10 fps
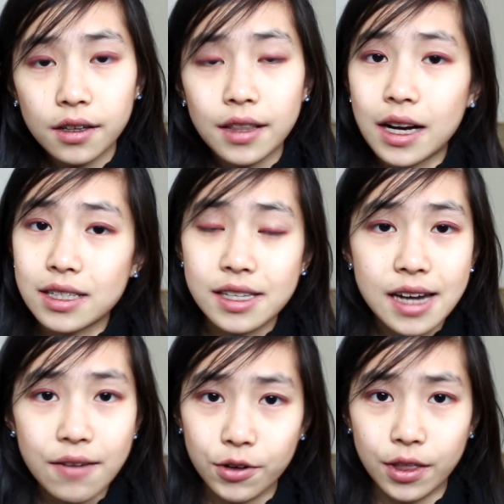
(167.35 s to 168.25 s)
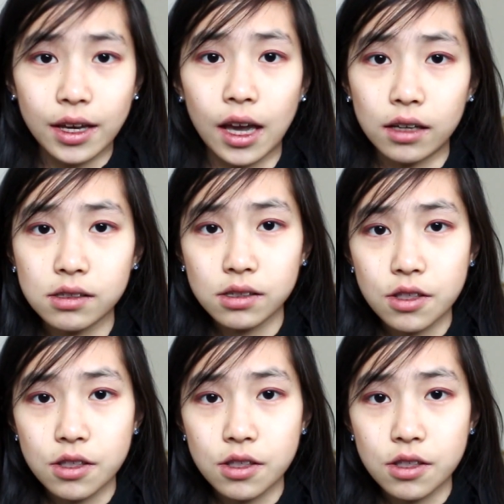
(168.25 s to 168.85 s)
That is never the case.